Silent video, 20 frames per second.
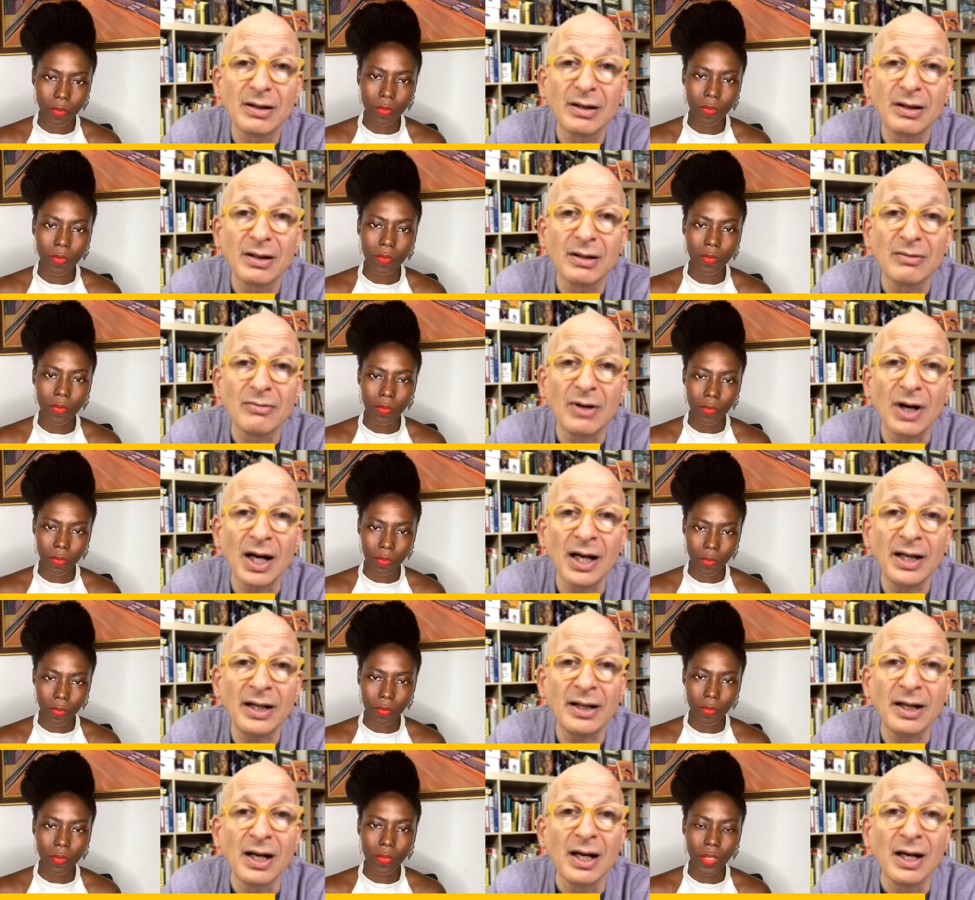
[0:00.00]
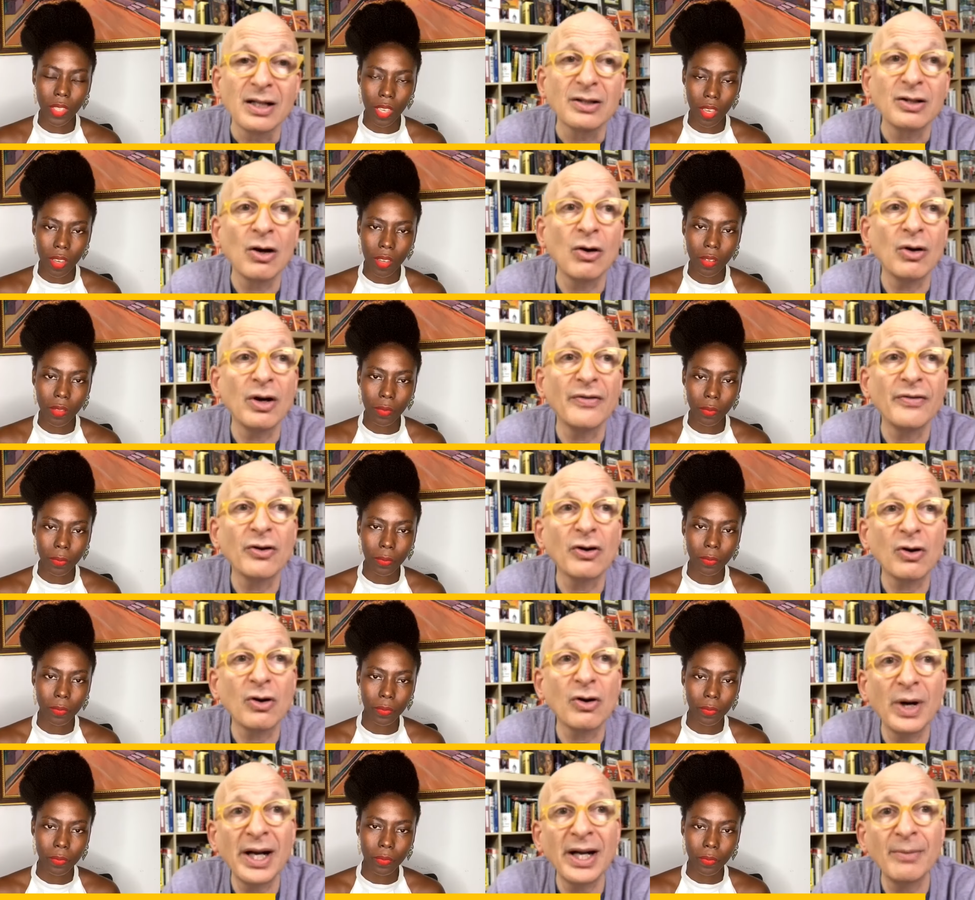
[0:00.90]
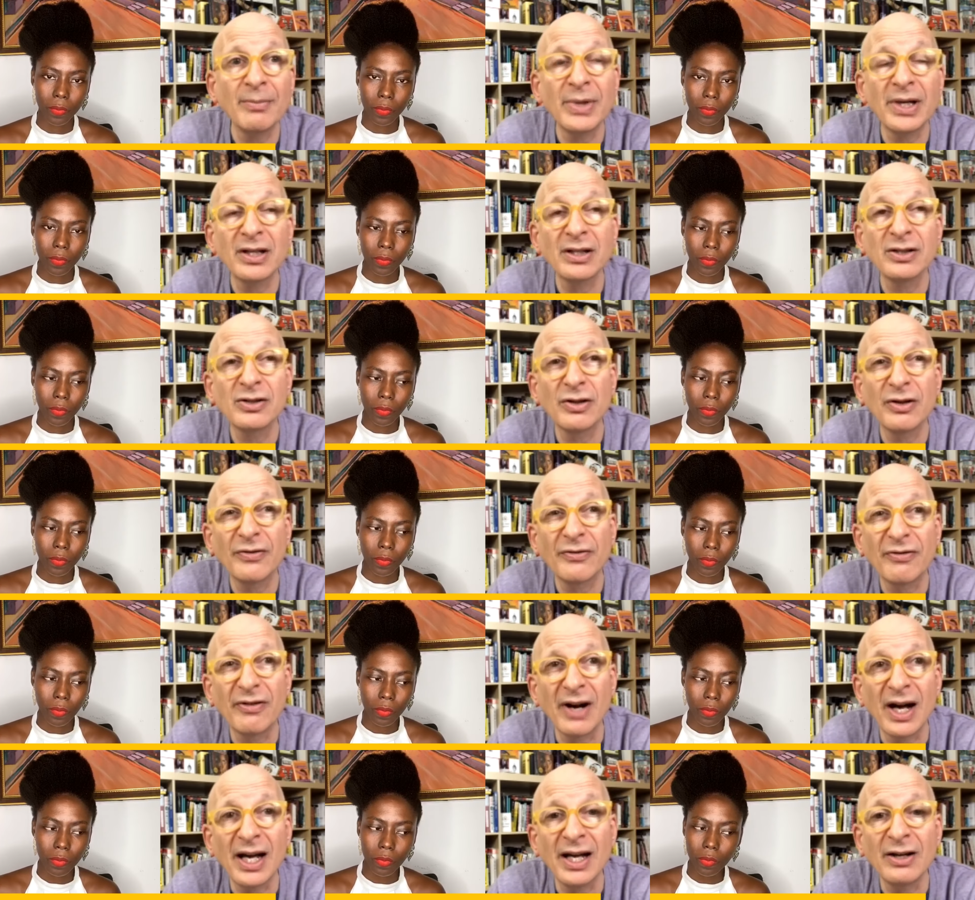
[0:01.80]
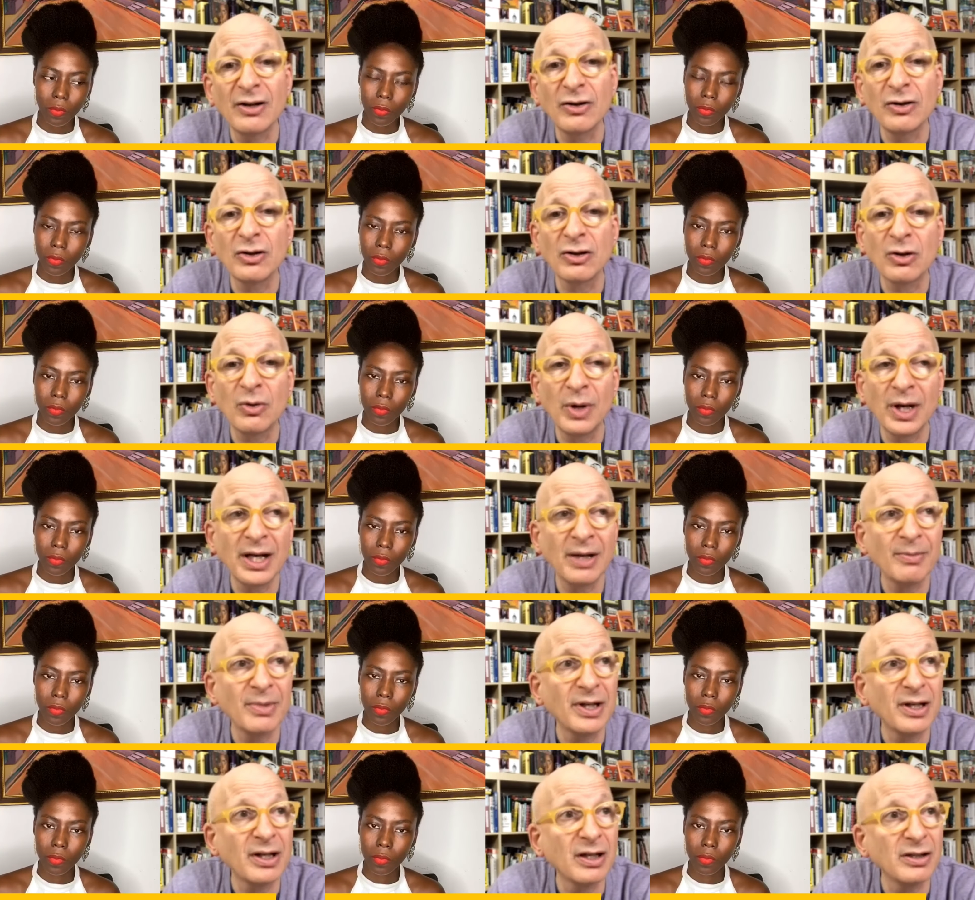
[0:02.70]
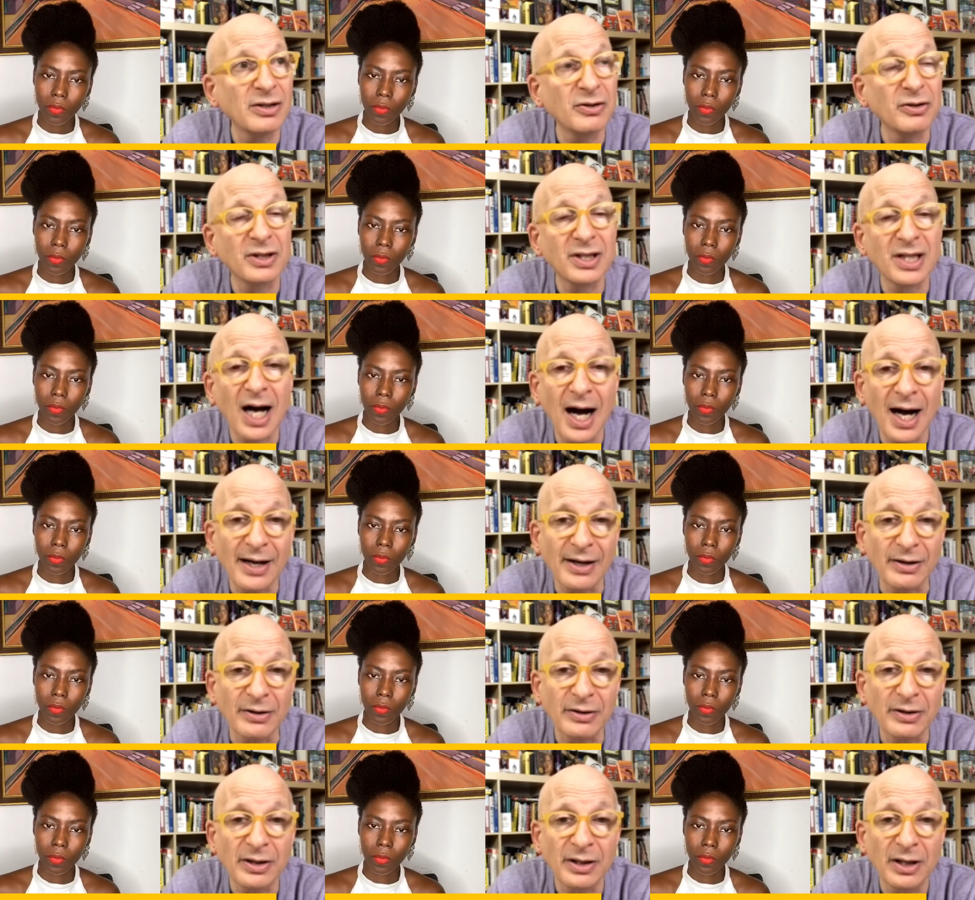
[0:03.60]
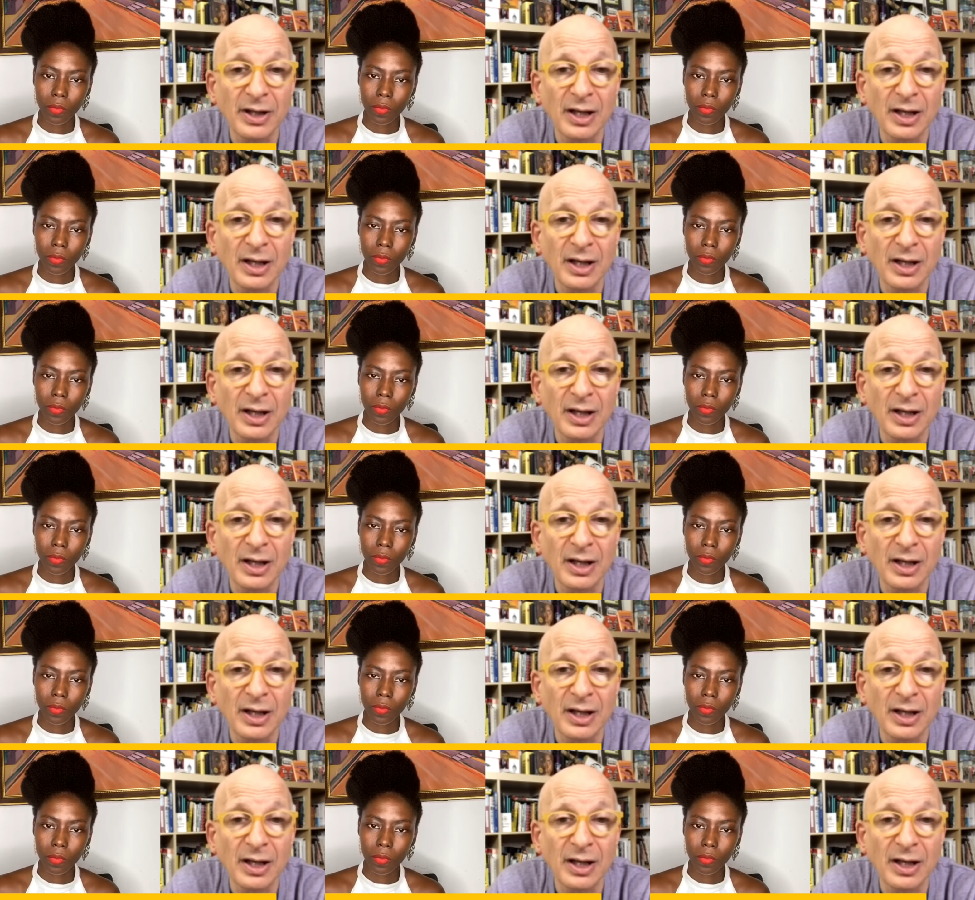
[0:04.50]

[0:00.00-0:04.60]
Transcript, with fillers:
Speaker 1: Right? Yeah. So if you're quitting because you're afraid or you're quitting because you're tired,